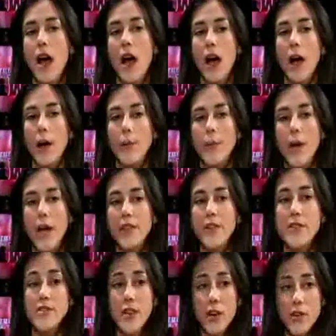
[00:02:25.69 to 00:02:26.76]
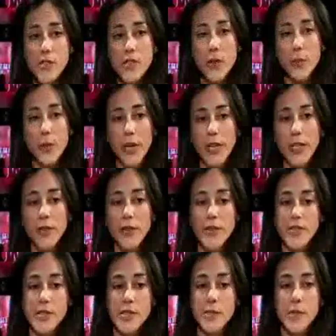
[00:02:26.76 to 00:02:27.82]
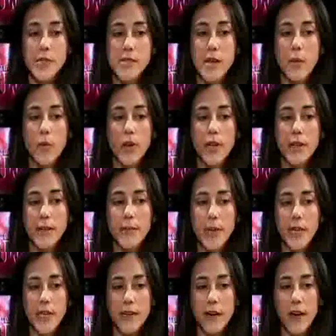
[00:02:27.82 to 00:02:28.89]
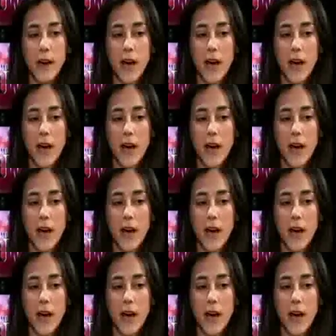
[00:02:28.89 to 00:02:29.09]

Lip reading: And there's also been, this has been somewhat in the media,